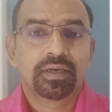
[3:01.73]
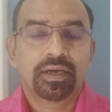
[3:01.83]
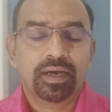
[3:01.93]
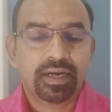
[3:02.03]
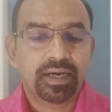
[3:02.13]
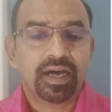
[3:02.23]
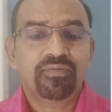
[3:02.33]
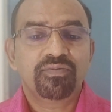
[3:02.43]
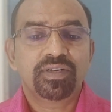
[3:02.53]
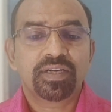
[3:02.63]
and
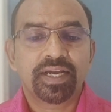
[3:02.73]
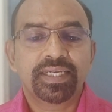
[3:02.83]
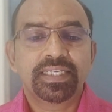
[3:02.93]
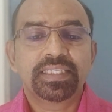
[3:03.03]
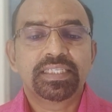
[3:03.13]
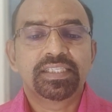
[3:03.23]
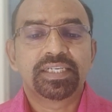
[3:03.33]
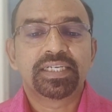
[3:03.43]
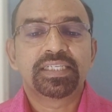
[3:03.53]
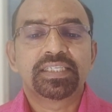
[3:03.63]
after writing the
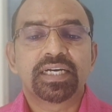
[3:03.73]
sentence